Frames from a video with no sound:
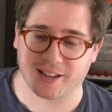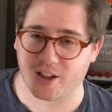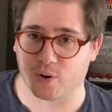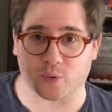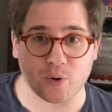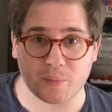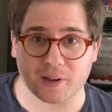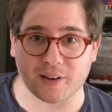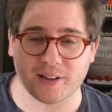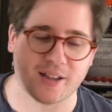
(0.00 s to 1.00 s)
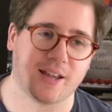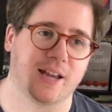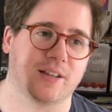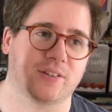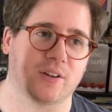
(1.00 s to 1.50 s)
Reuben
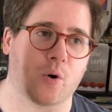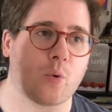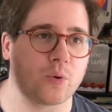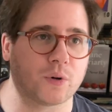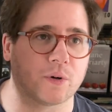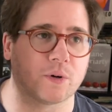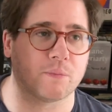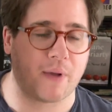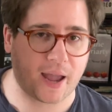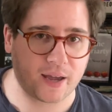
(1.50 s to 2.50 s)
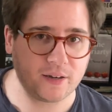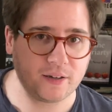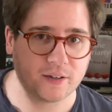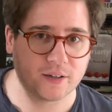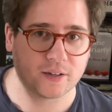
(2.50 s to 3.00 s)
is an older man
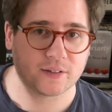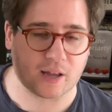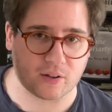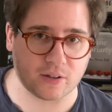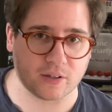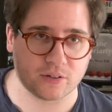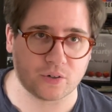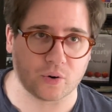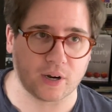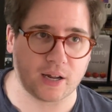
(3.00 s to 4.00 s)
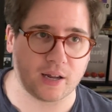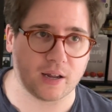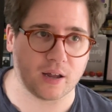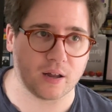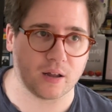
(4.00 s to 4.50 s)
telling this story
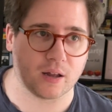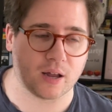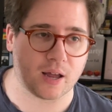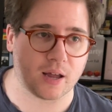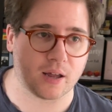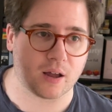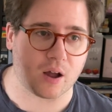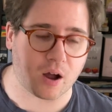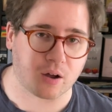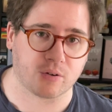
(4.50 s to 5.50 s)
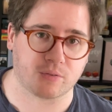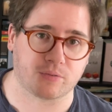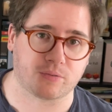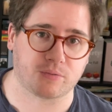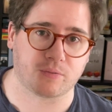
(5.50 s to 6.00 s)
of
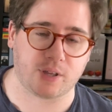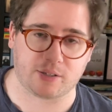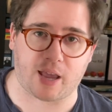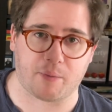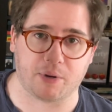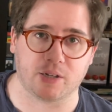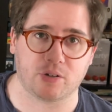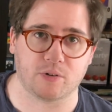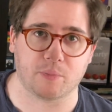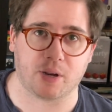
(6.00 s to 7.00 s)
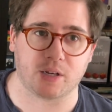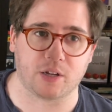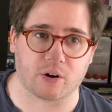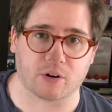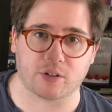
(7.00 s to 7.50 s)
this happening to him at a
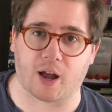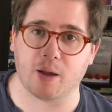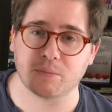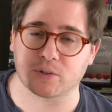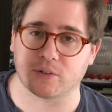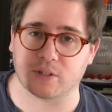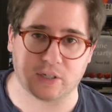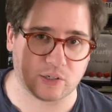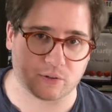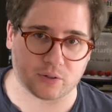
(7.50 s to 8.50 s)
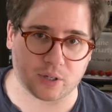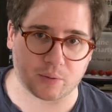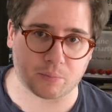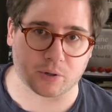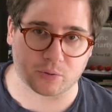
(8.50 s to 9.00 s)
younger time, so it's an interesting
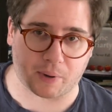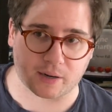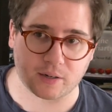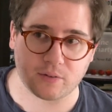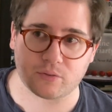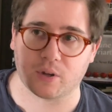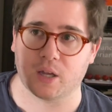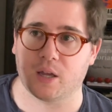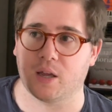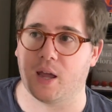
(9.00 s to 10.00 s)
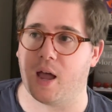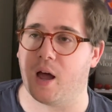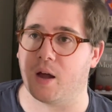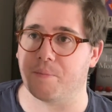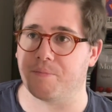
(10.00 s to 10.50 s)
perspective.
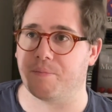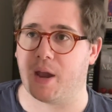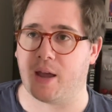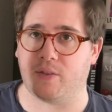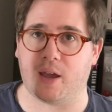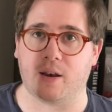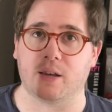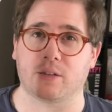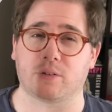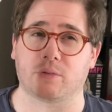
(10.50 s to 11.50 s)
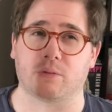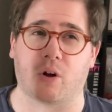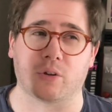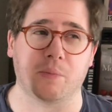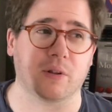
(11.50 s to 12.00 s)
And then it's
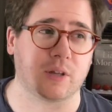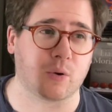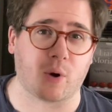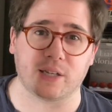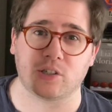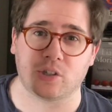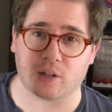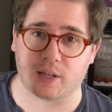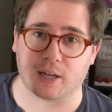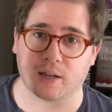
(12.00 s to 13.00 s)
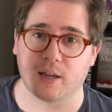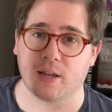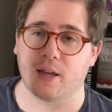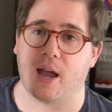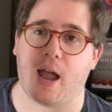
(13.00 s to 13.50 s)
ultimately quite chilling,
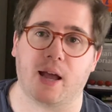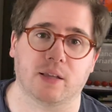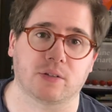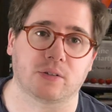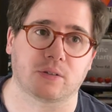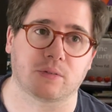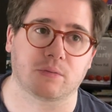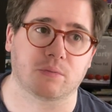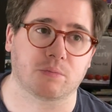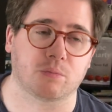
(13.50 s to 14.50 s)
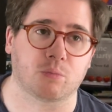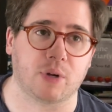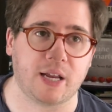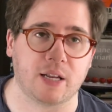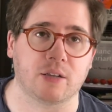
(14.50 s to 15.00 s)
as
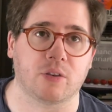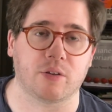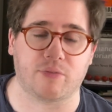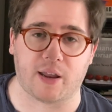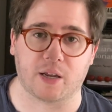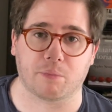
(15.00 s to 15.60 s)
in the vetting